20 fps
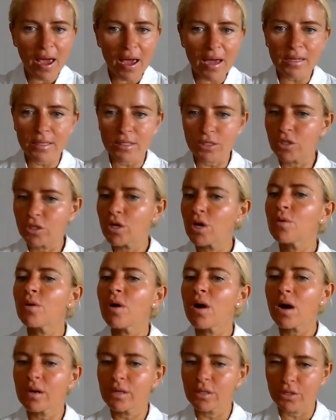had
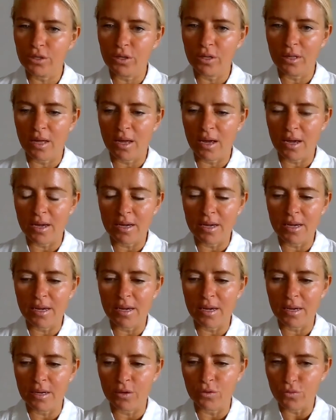no
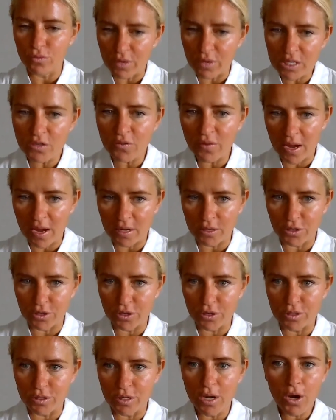underlying risk
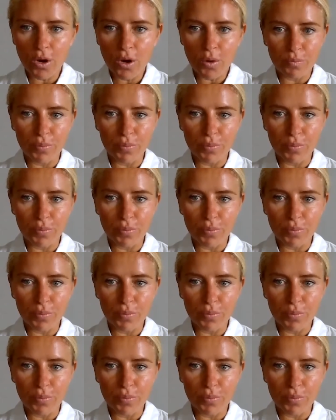factors